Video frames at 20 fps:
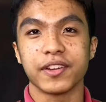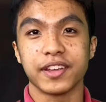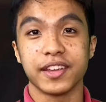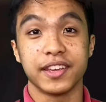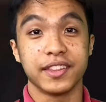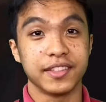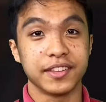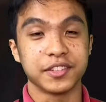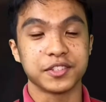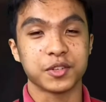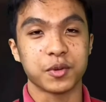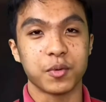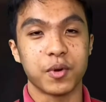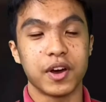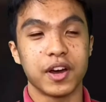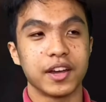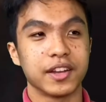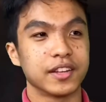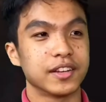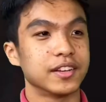in the
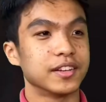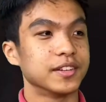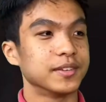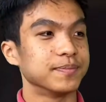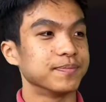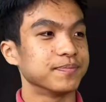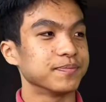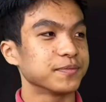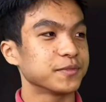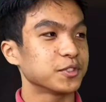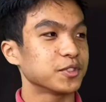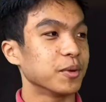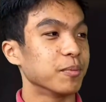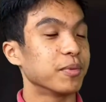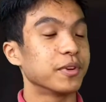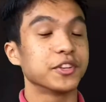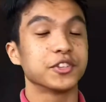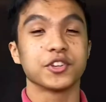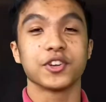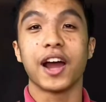squad. Um, so I'm
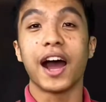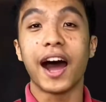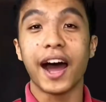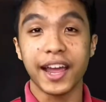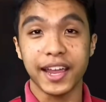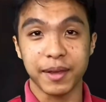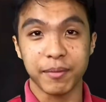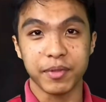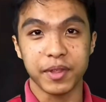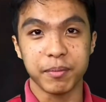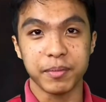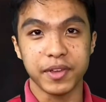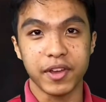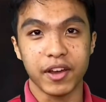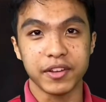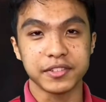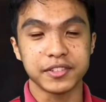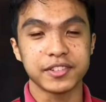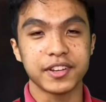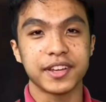pretty sure I am the
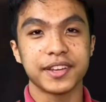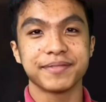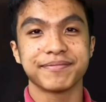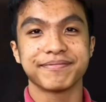Beyonce.